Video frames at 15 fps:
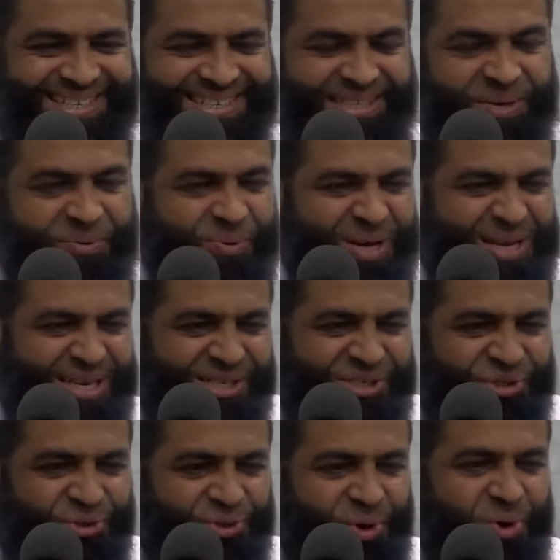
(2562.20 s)
The world is
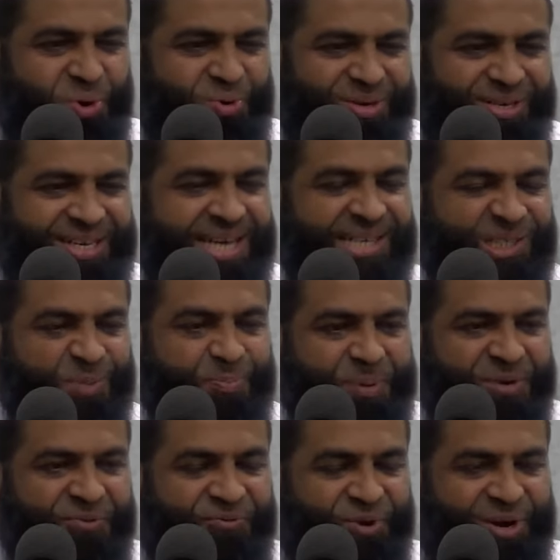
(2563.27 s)
so
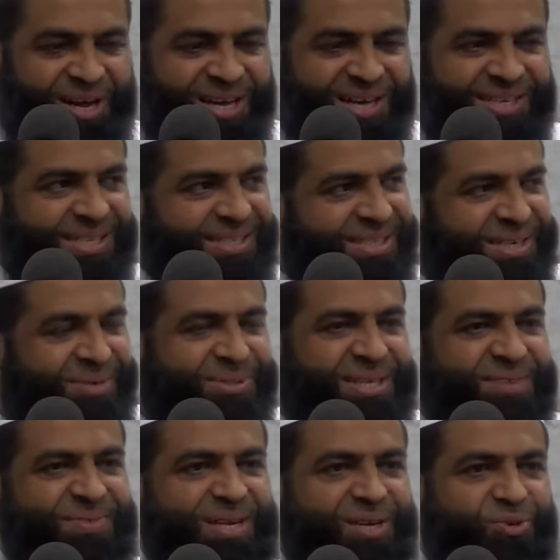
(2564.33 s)
desperate for recognition. I was
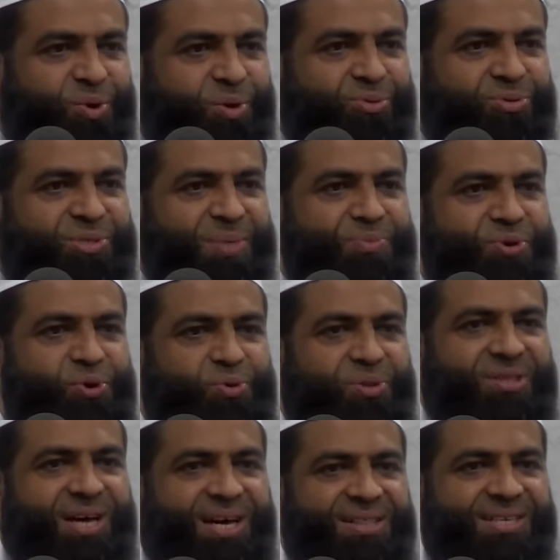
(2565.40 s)
giving a talk to some
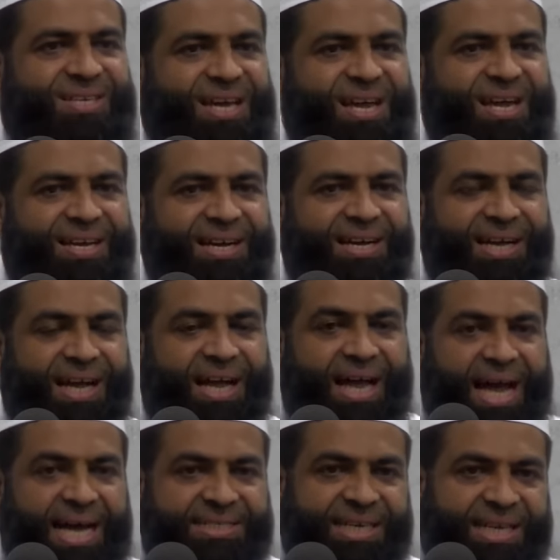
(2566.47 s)
youth the other day.
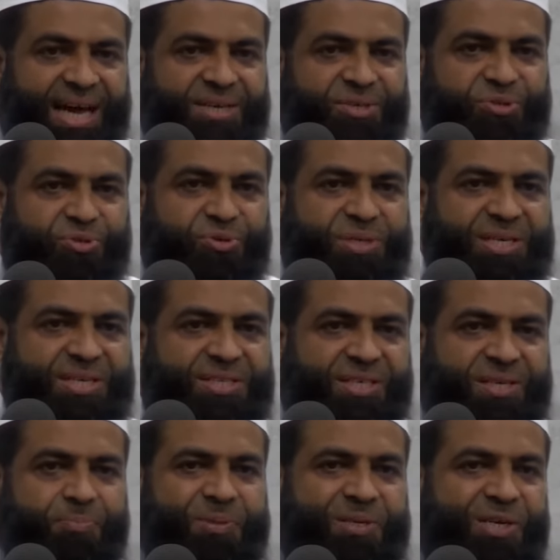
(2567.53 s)
I said, I used to teach
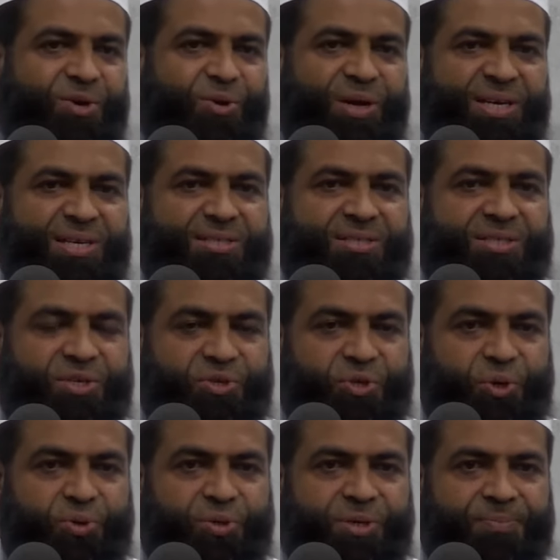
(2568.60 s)
at a particular
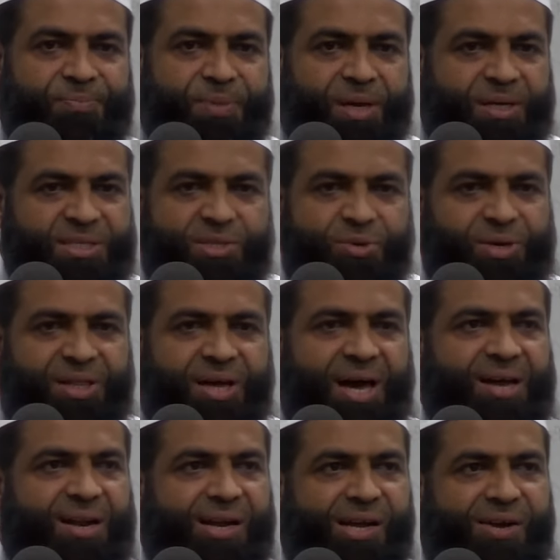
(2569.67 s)
institute. Just look at the
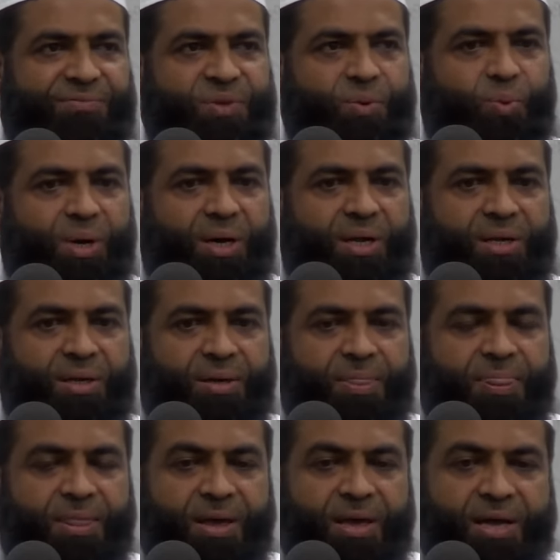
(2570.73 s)
irony of the world.
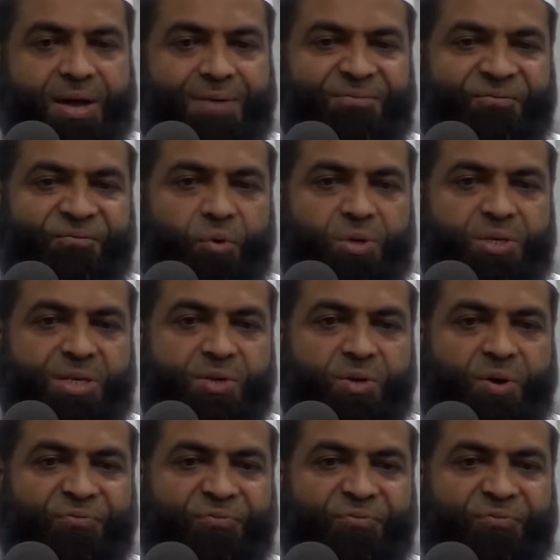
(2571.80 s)
Come 14th